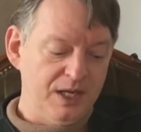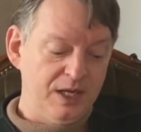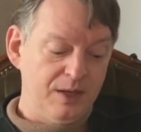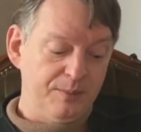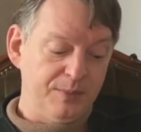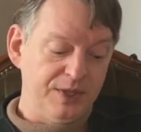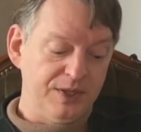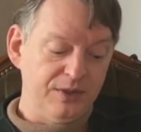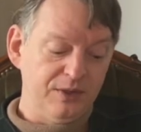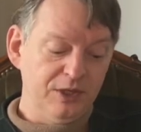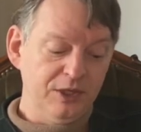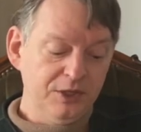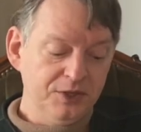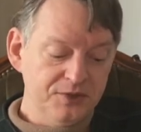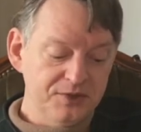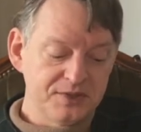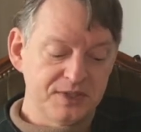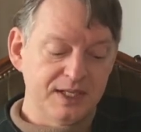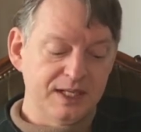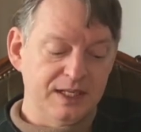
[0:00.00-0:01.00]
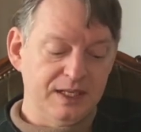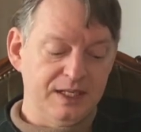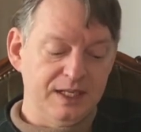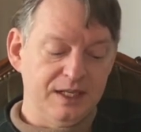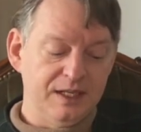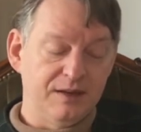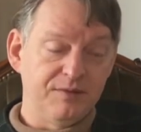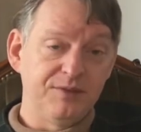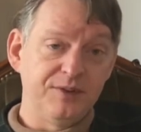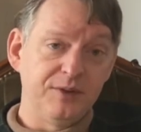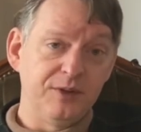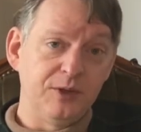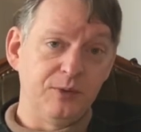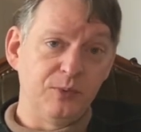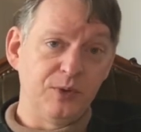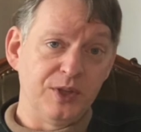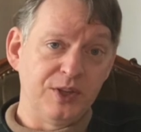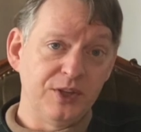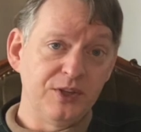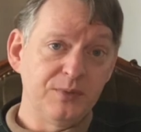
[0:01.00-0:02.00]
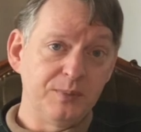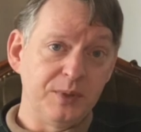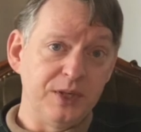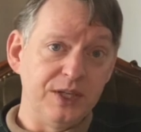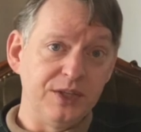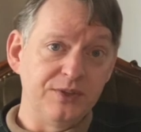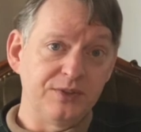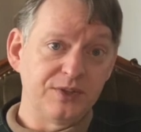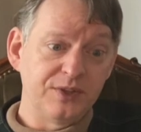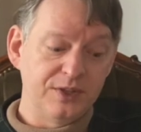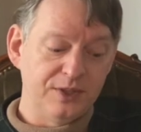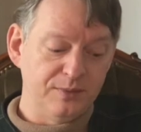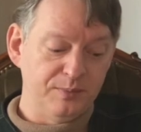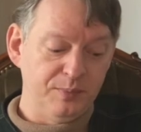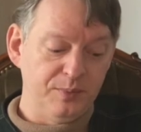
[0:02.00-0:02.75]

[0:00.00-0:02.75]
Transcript: But interestingly, with this piece, the,